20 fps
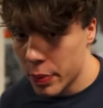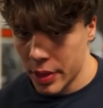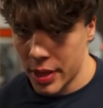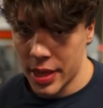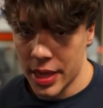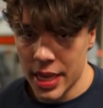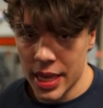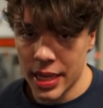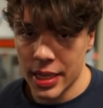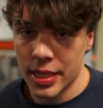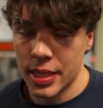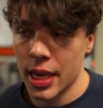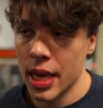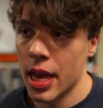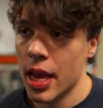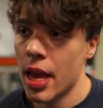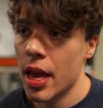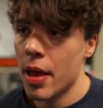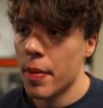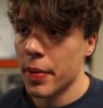with these
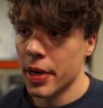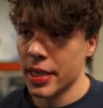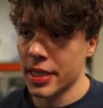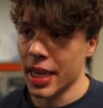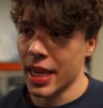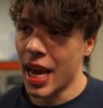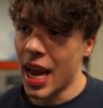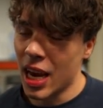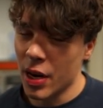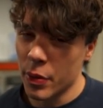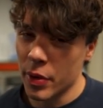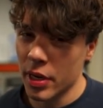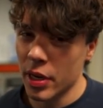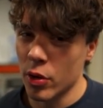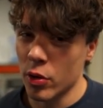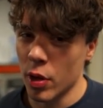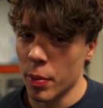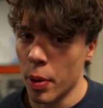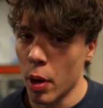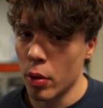because I kind of want to
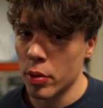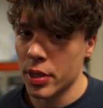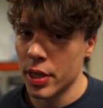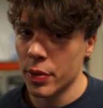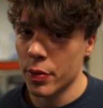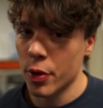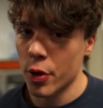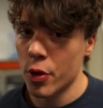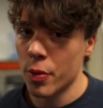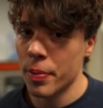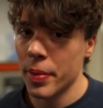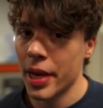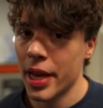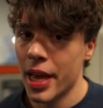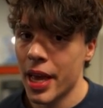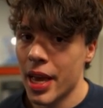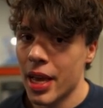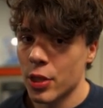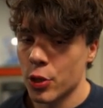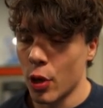go in the posing room.
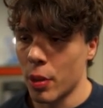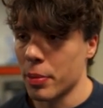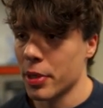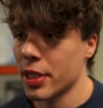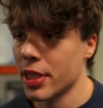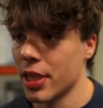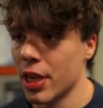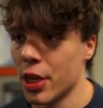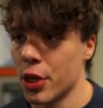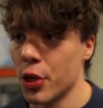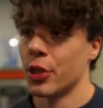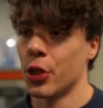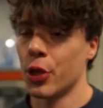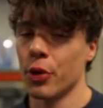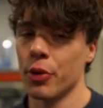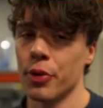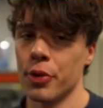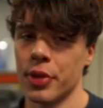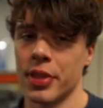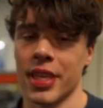So I'm just gonna do
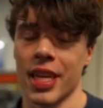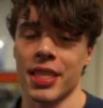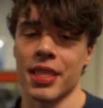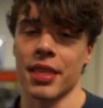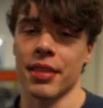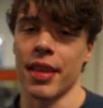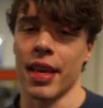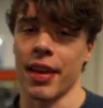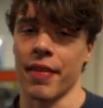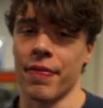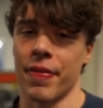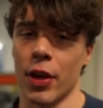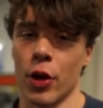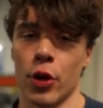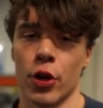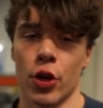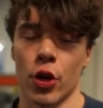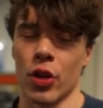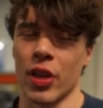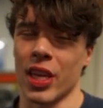two sets of like
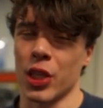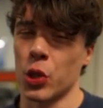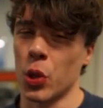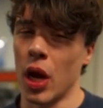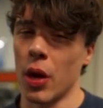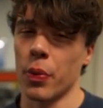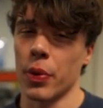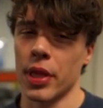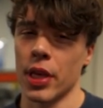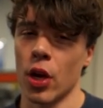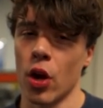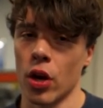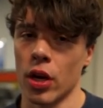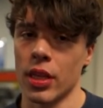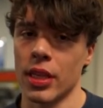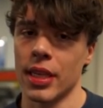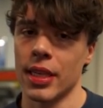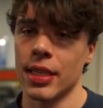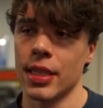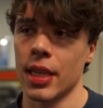failure or like try really hard
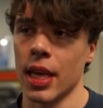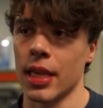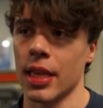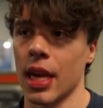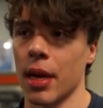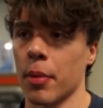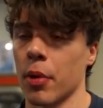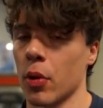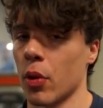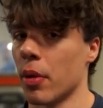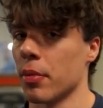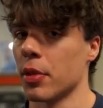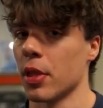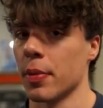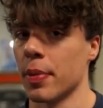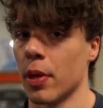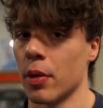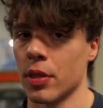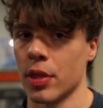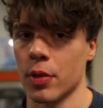on these, and then I'm gonna run to
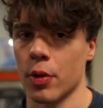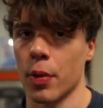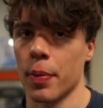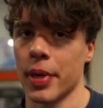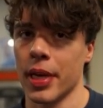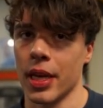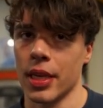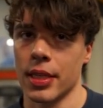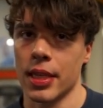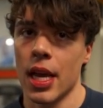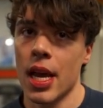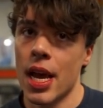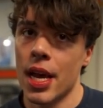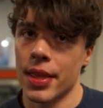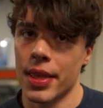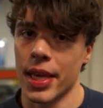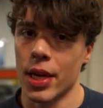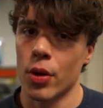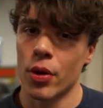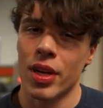the posing room because
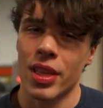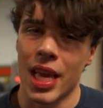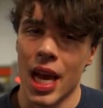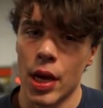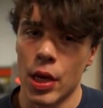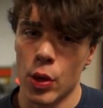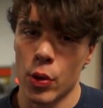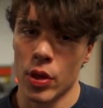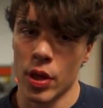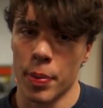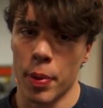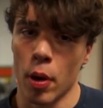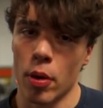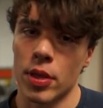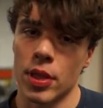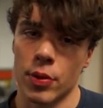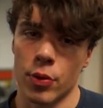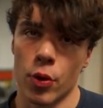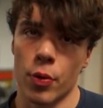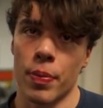they don't allow you in the
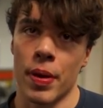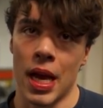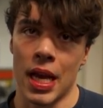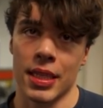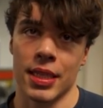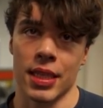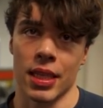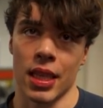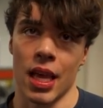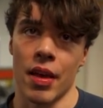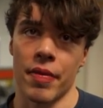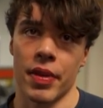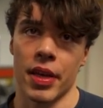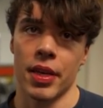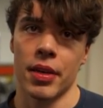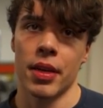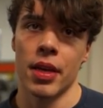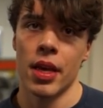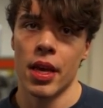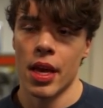posing room past 11.
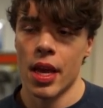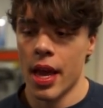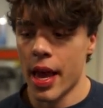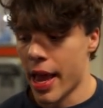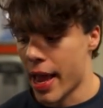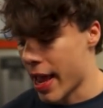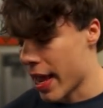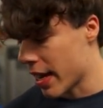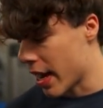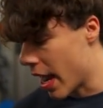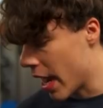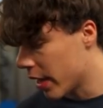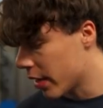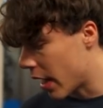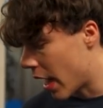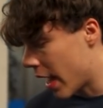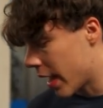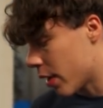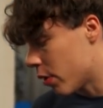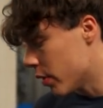And
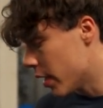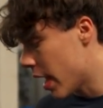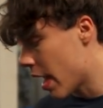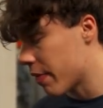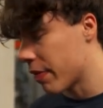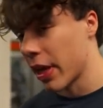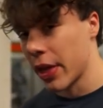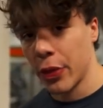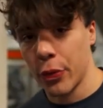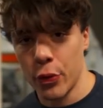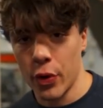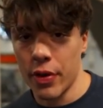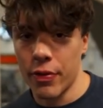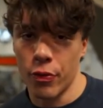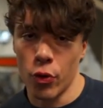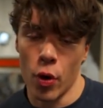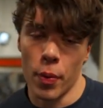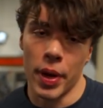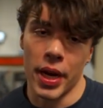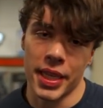I, I only have like three,
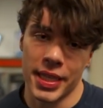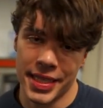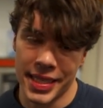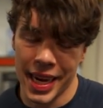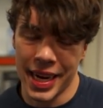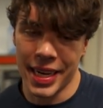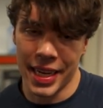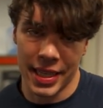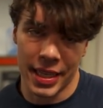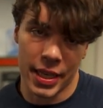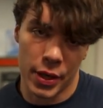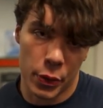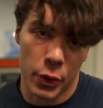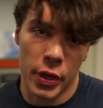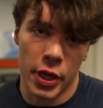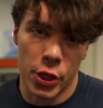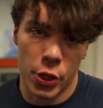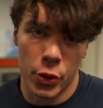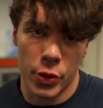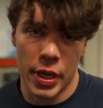four minutes technically to
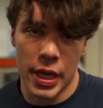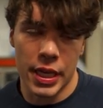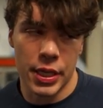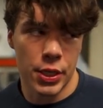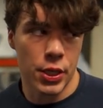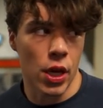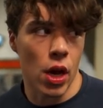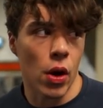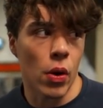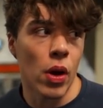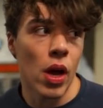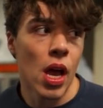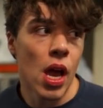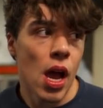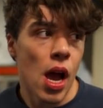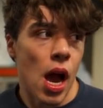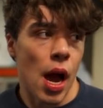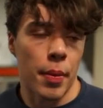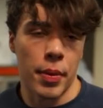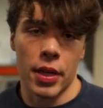really do these. So
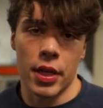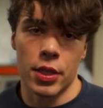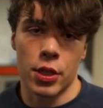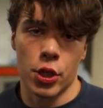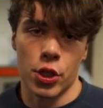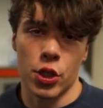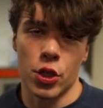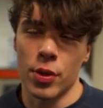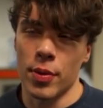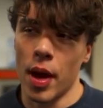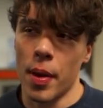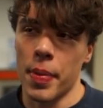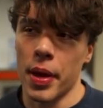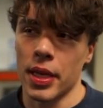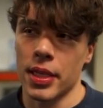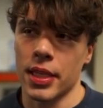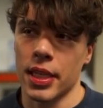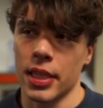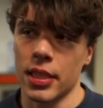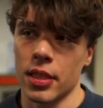I'm gonna just do my
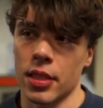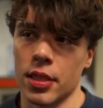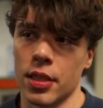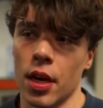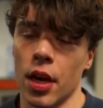best to get this